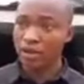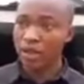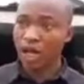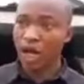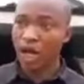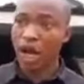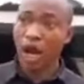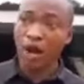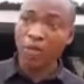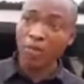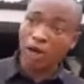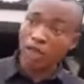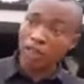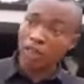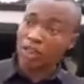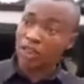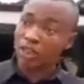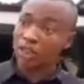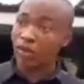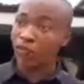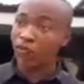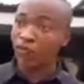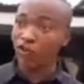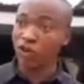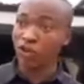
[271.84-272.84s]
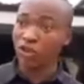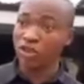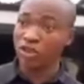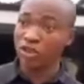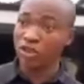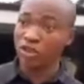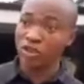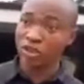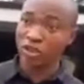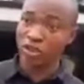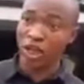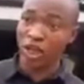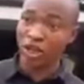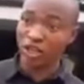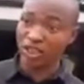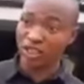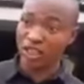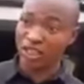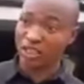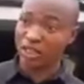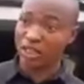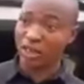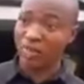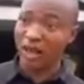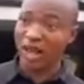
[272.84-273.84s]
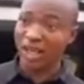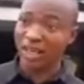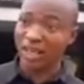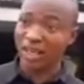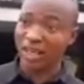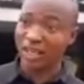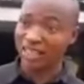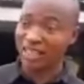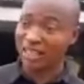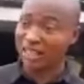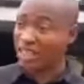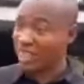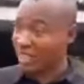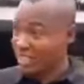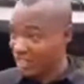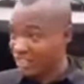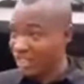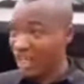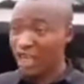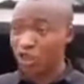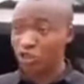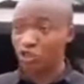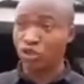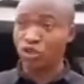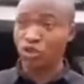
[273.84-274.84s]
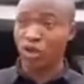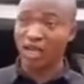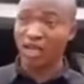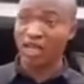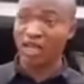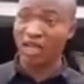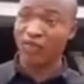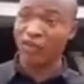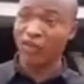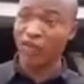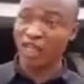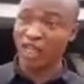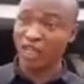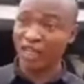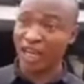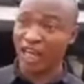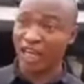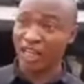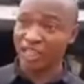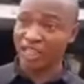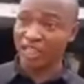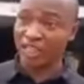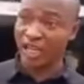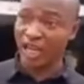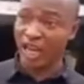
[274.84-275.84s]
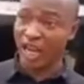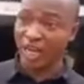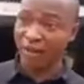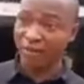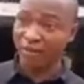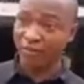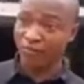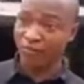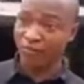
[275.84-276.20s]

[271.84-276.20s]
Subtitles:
How much is the food stocks in the market? Is their children even in Nigeria?